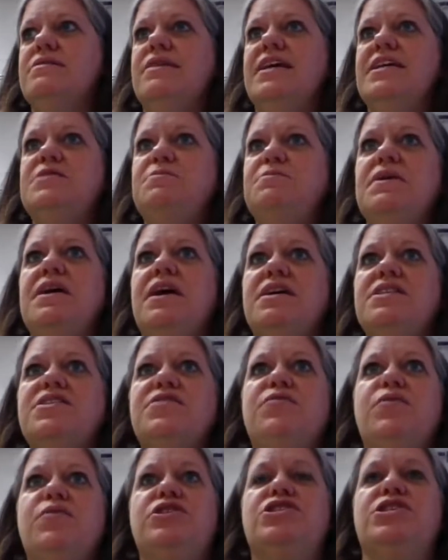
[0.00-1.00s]
It's because
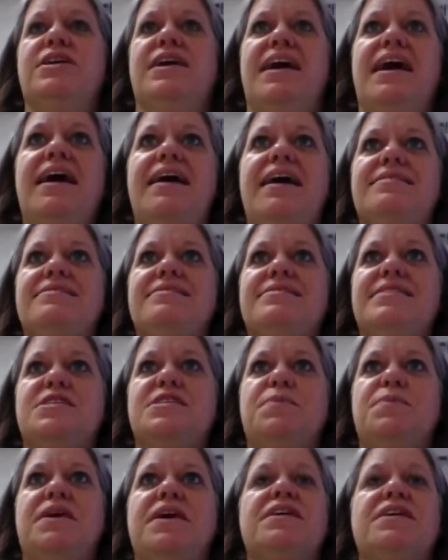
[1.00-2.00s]
of what she has.
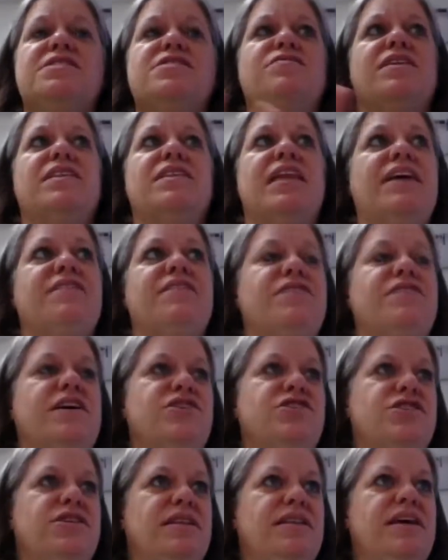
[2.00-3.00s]
It's because of the life
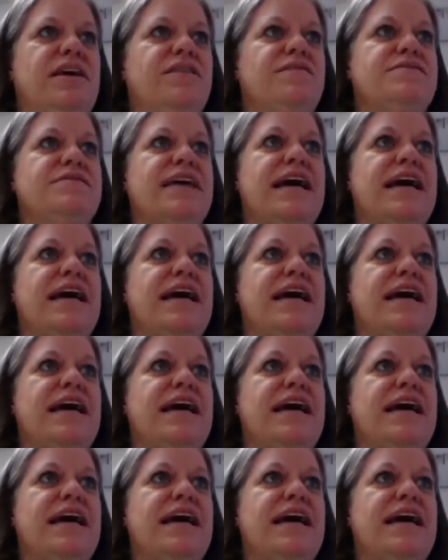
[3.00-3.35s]
that she lives.